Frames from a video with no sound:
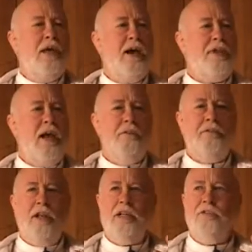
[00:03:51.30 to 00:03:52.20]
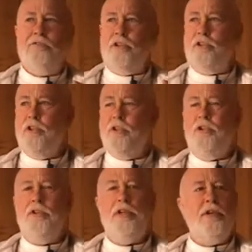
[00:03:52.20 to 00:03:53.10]
we have to have a nice
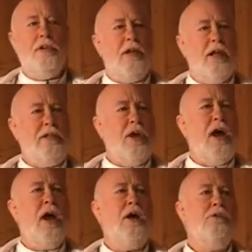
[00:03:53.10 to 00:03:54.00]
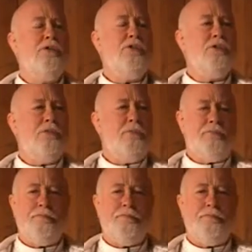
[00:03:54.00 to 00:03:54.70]
facility, a nice house,